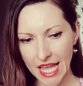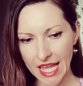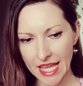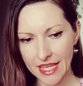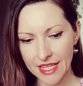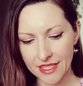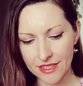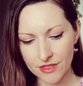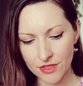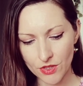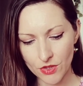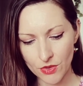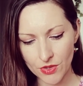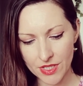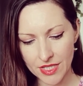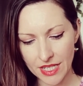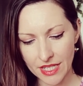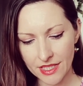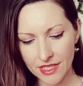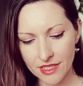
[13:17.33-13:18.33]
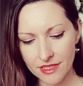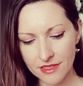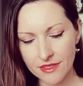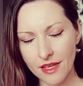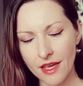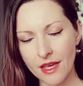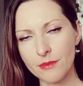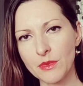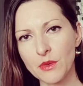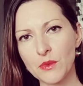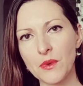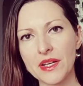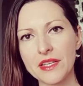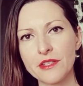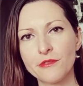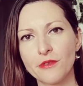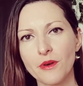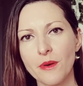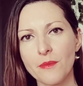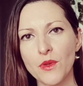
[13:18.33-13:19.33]
and you're taking time
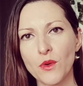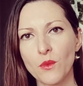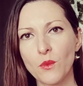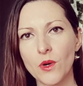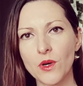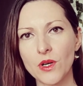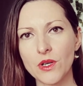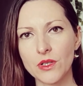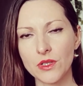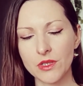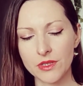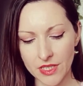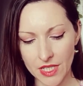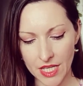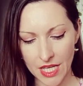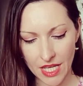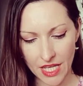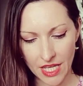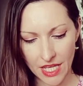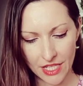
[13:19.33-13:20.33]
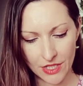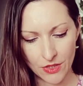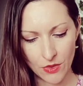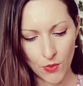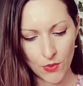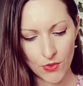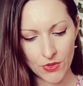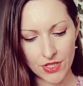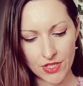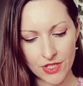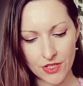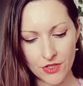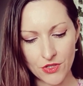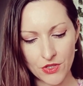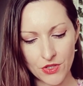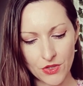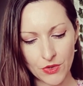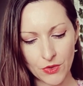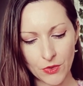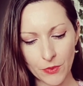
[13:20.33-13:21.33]
away from the world in order
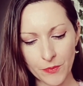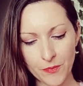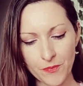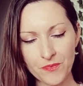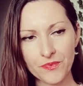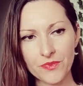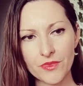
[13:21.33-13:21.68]
to